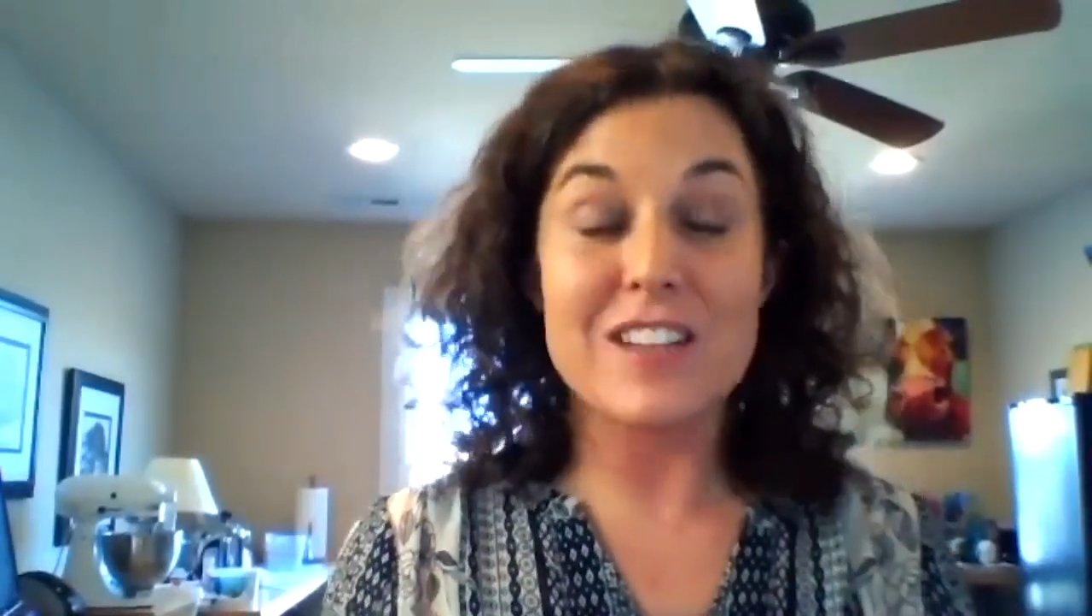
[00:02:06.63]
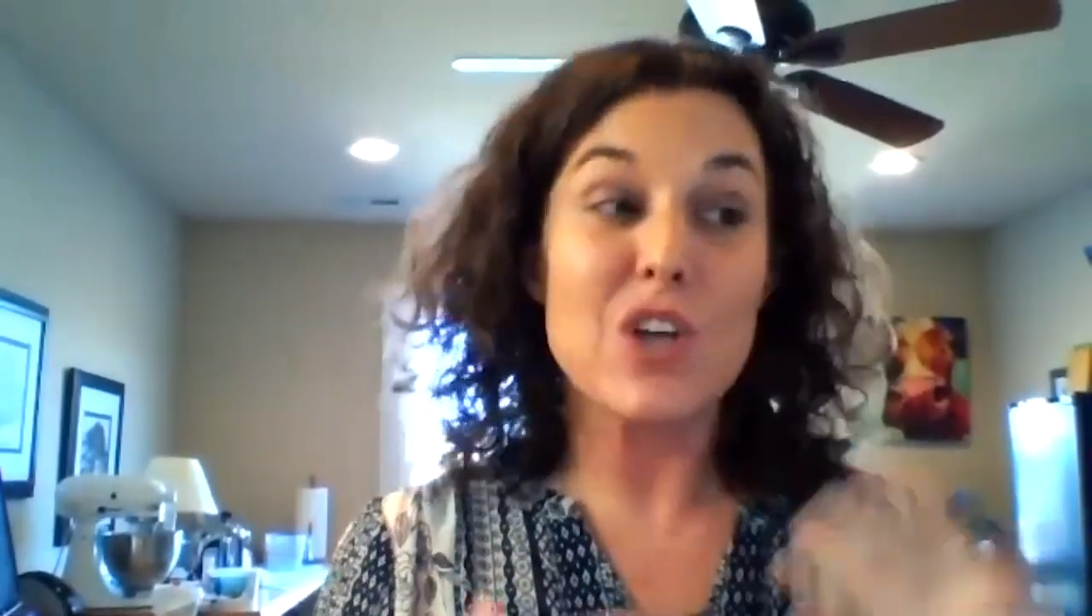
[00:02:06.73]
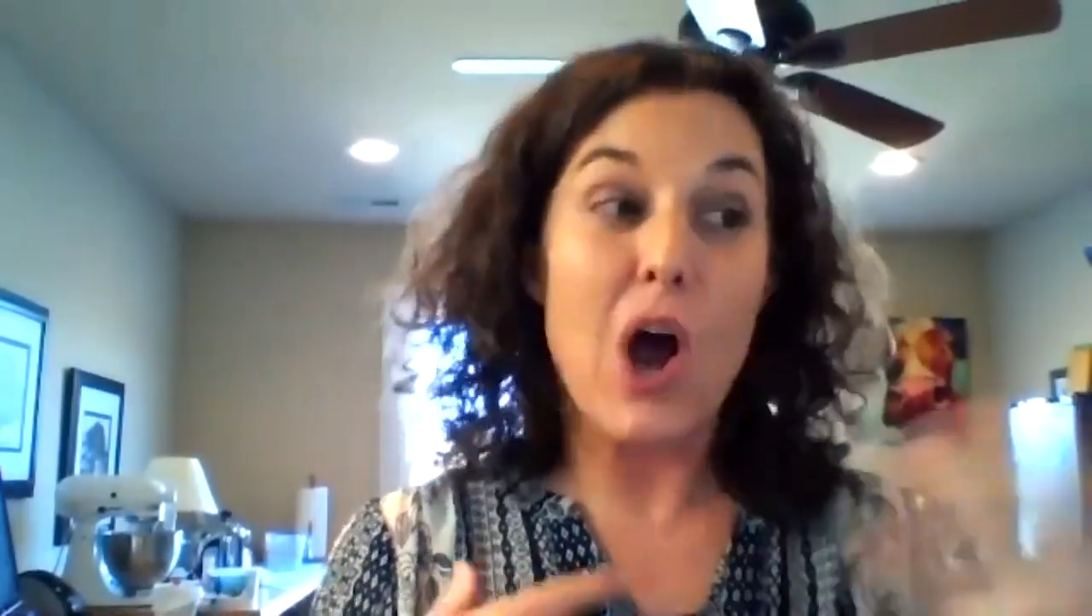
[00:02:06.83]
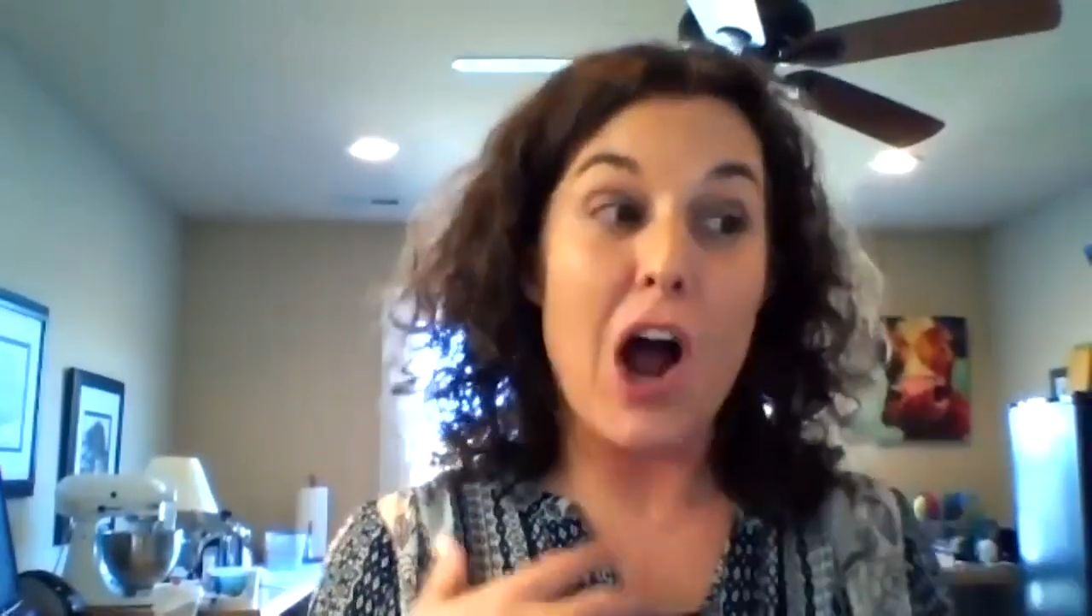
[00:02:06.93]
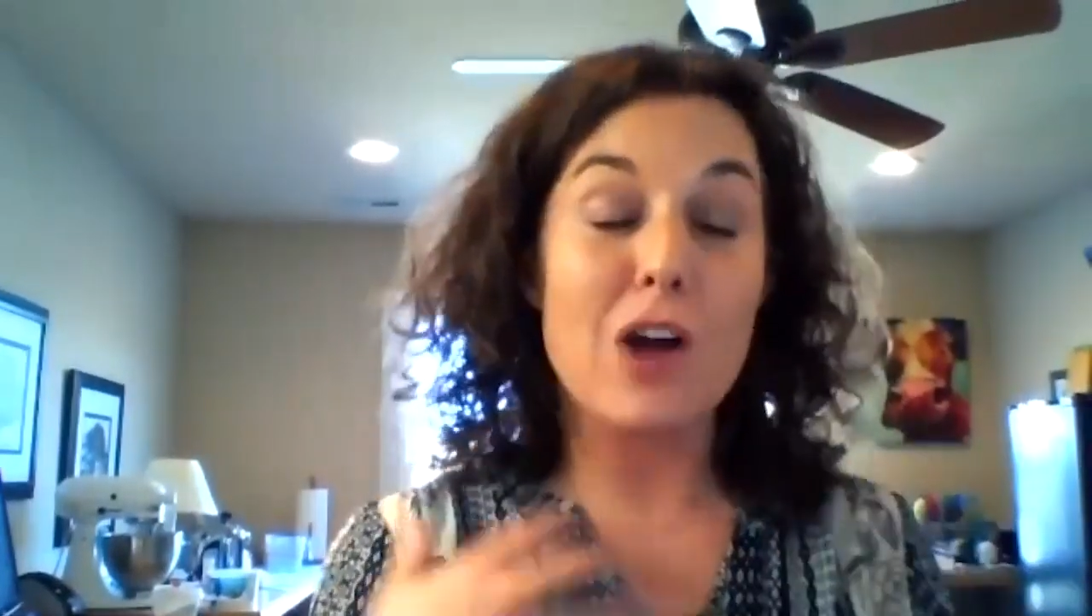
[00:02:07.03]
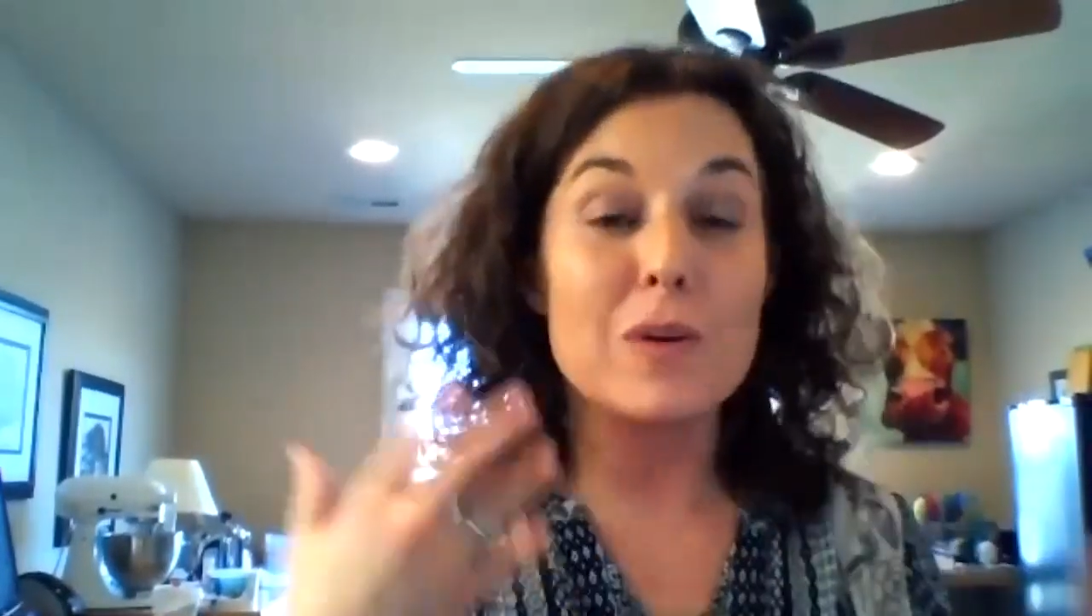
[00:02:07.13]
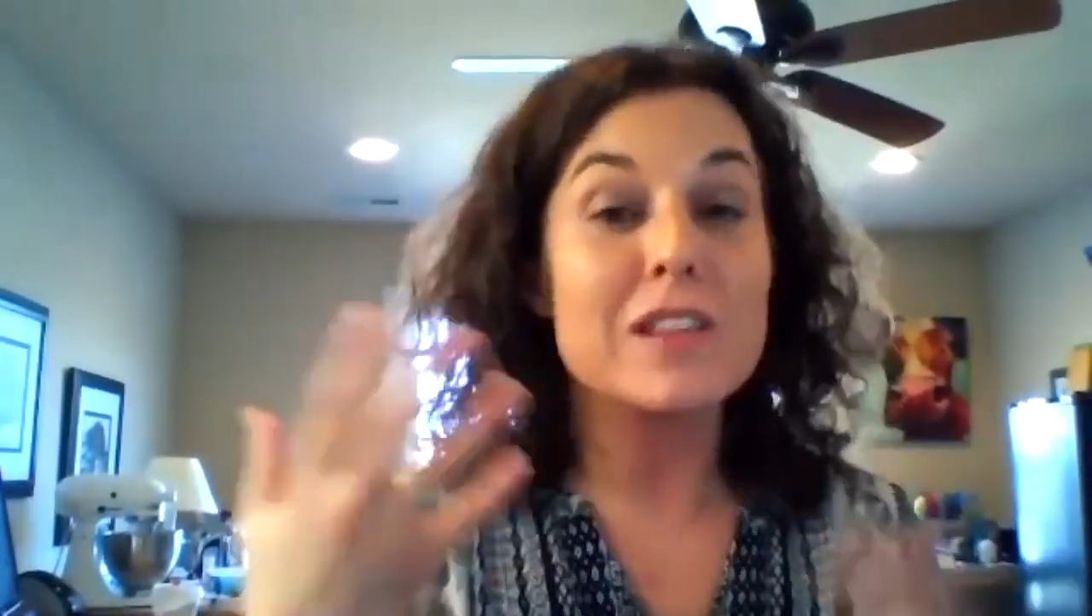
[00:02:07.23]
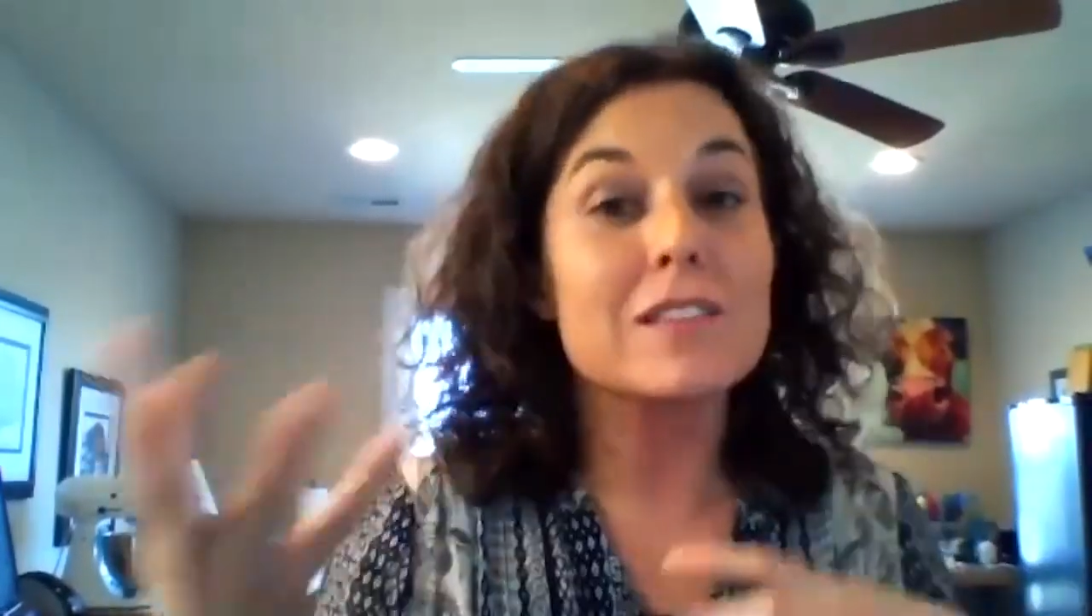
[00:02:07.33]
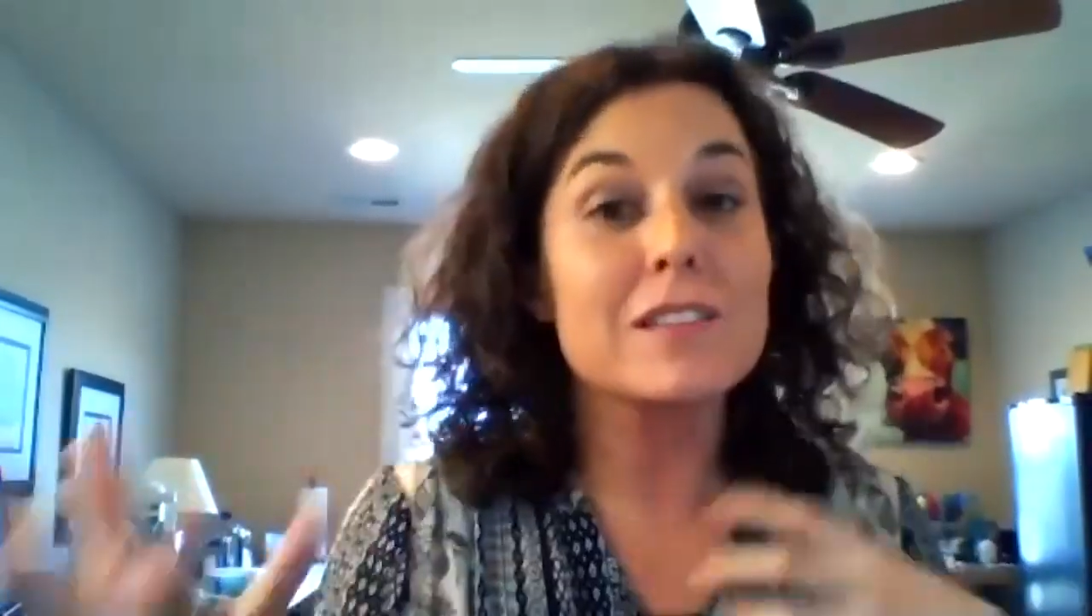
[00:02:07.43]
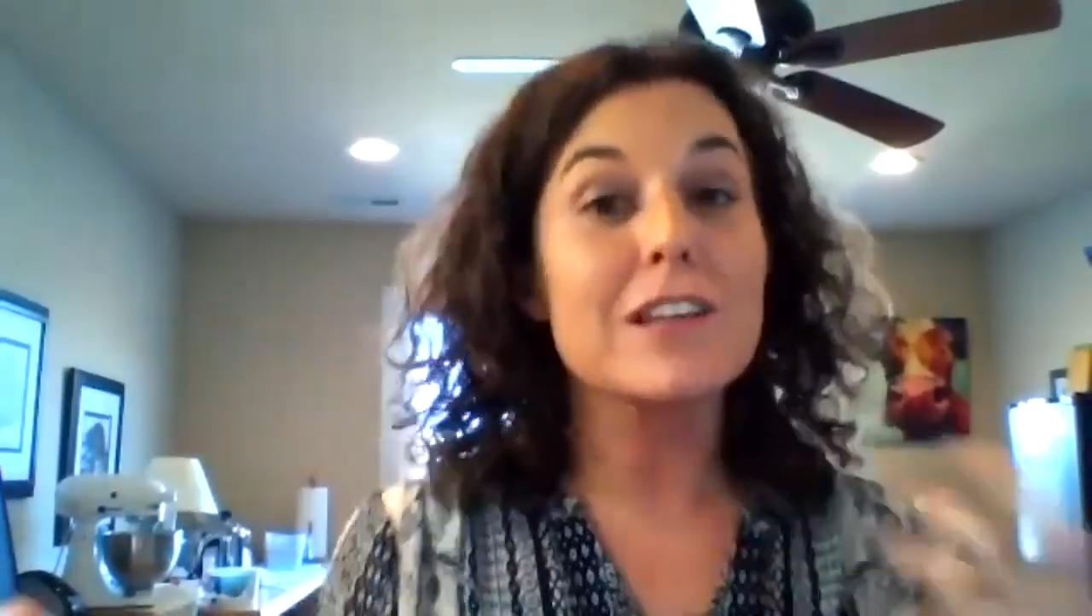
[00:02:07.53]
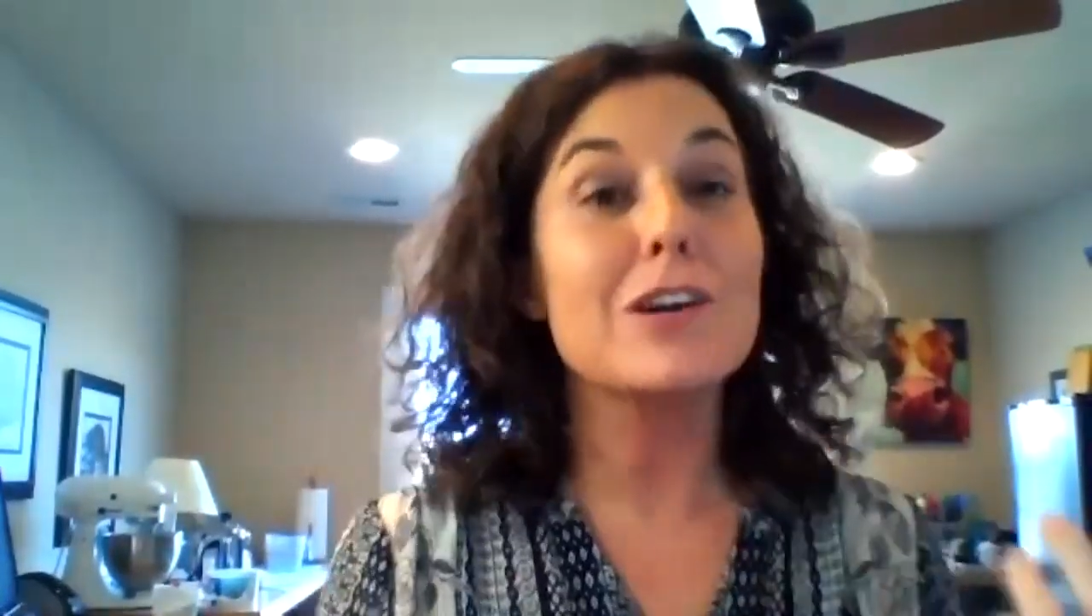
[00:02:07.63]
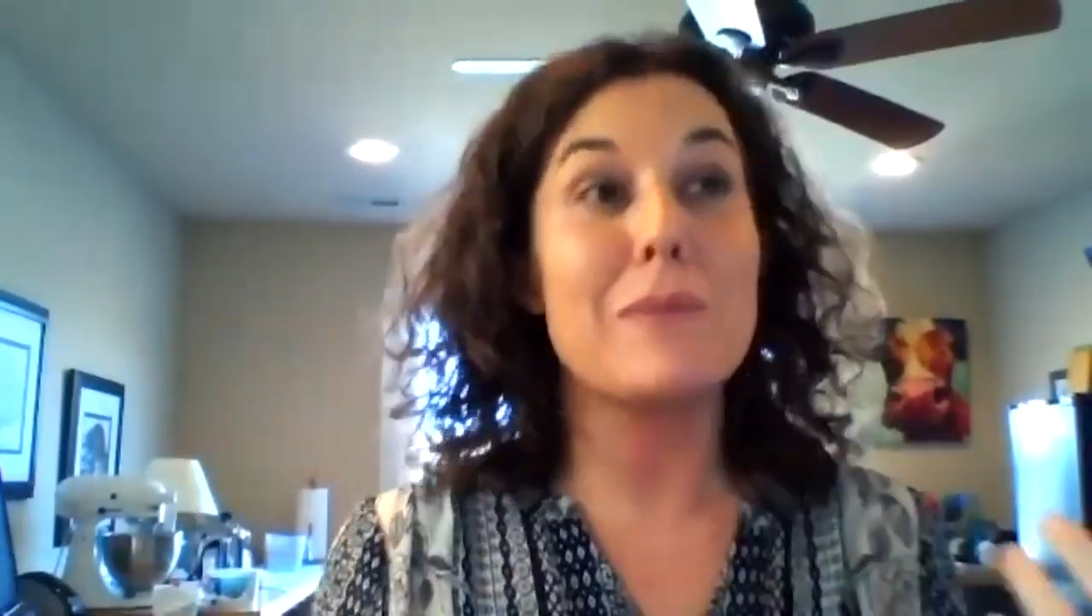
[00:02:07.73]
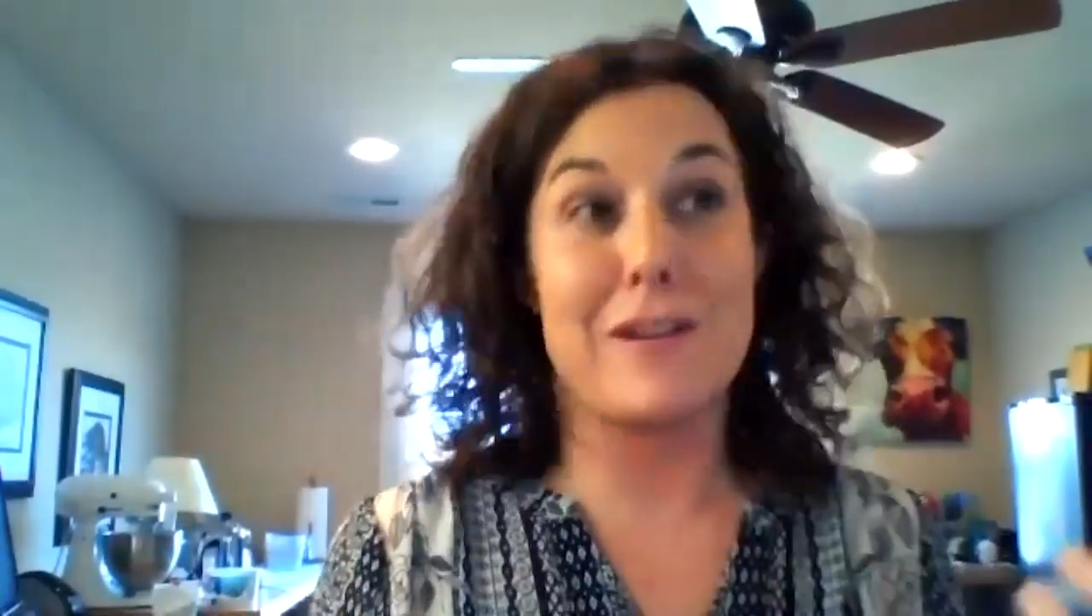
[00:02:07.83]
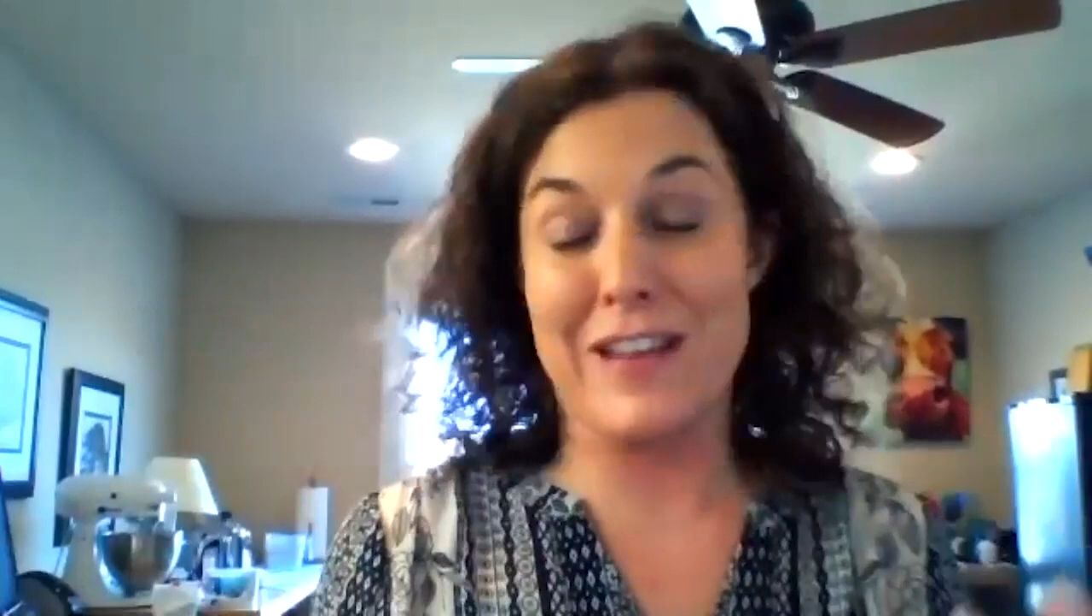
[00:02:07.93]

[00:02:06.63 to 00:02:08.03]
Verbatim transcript: and talk with a little bit